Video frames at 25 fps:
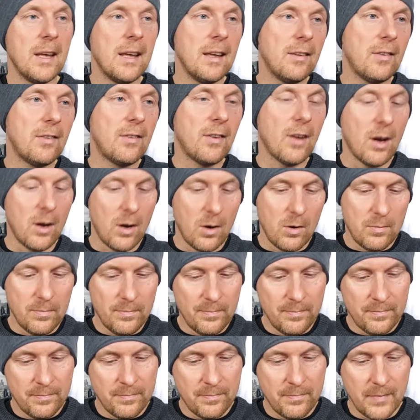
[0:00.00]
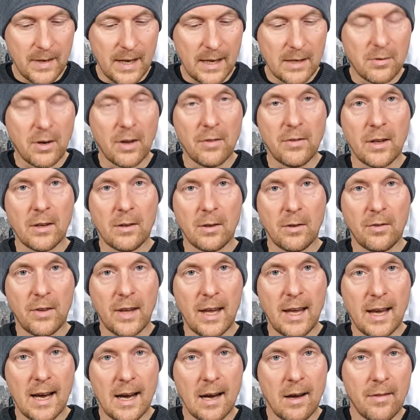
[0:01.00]
So, interesting to
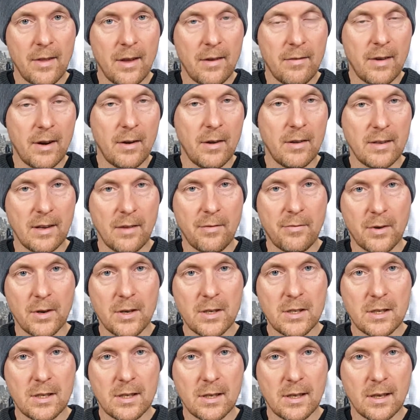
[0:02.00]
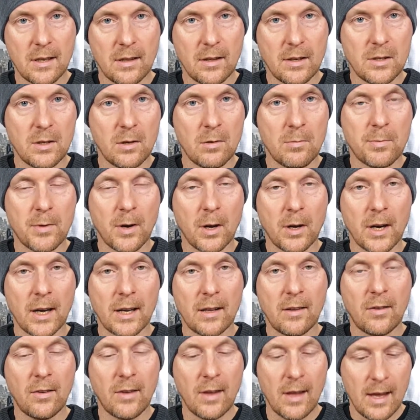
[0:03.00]
see how they're very different, the two
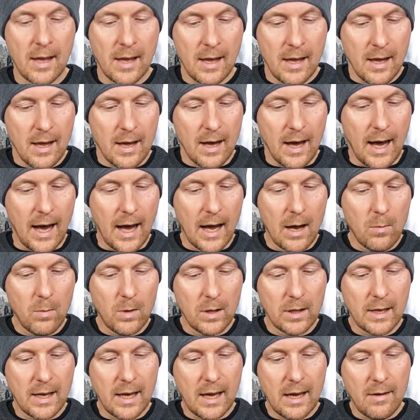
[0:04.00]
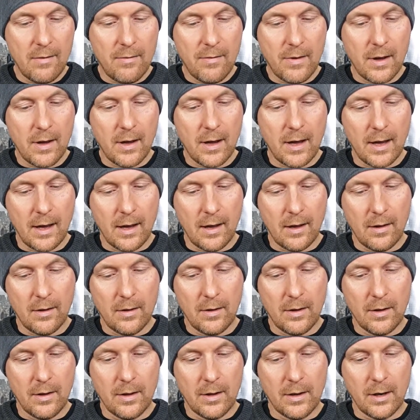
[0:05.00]
products. I will give
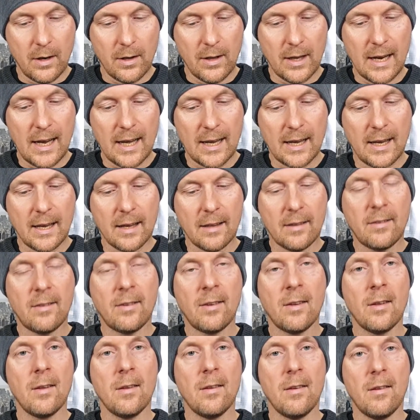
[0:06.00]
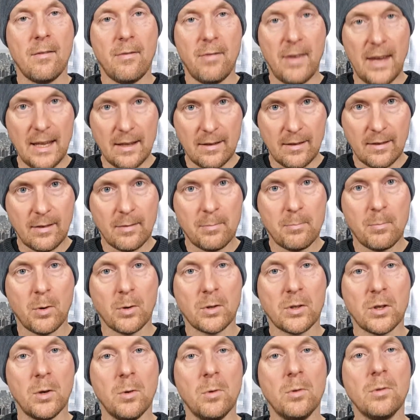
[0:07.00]
Röda Lacket Vit
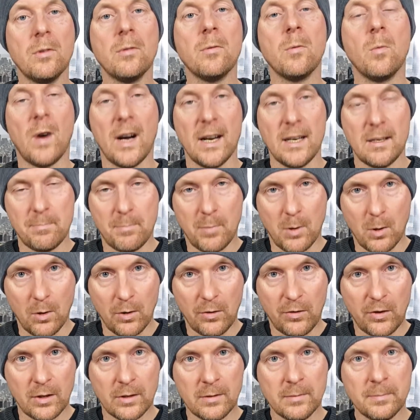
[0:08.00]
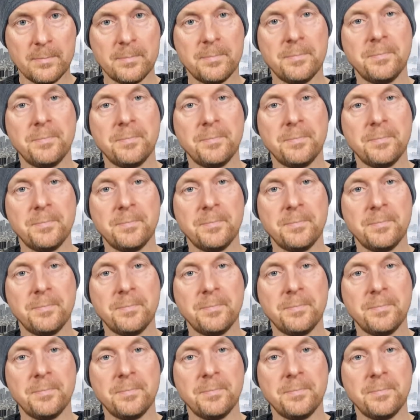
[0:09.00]
portion, white portion,